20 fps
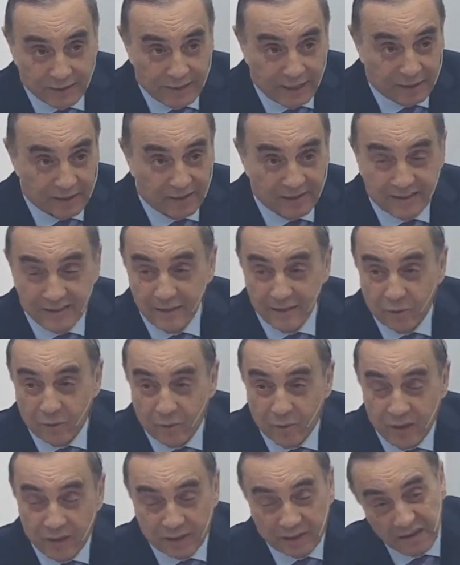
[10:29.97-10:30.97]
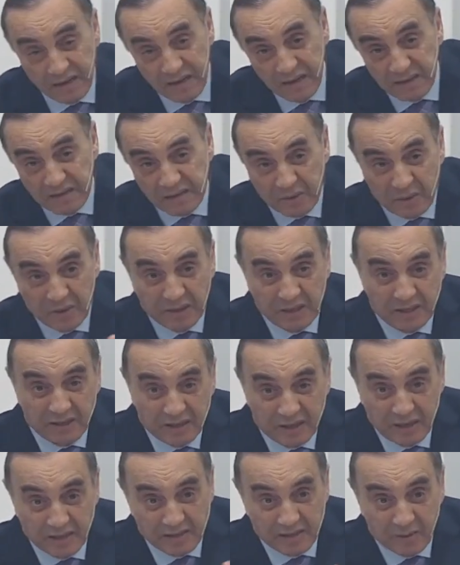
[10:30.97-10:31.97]
they were written in the first
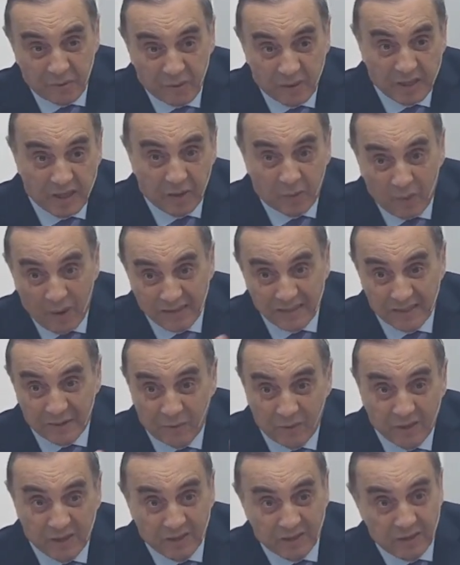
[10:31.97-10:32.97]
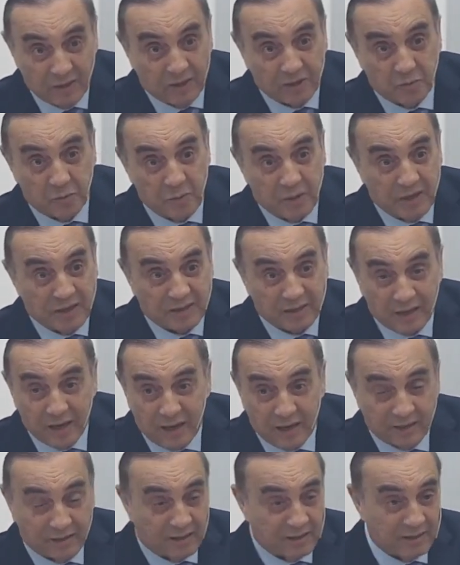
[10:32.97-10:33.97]
century, in the 53,
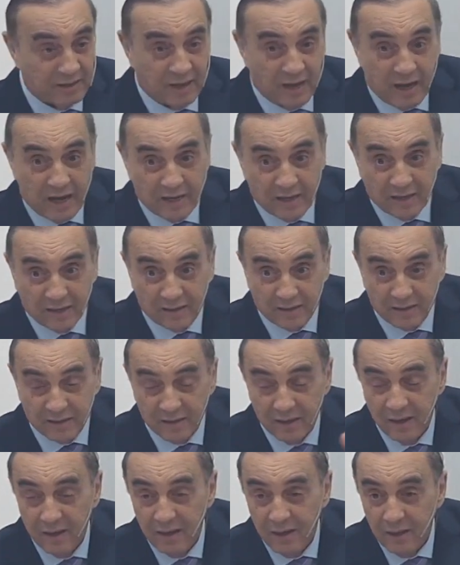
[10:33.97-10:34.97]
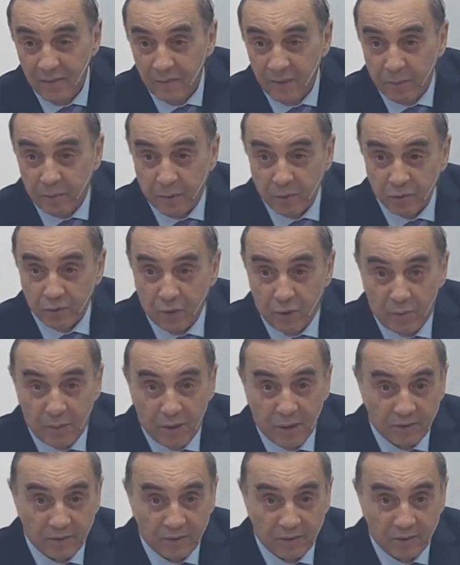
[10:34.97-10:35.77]
54, 55, the first letters,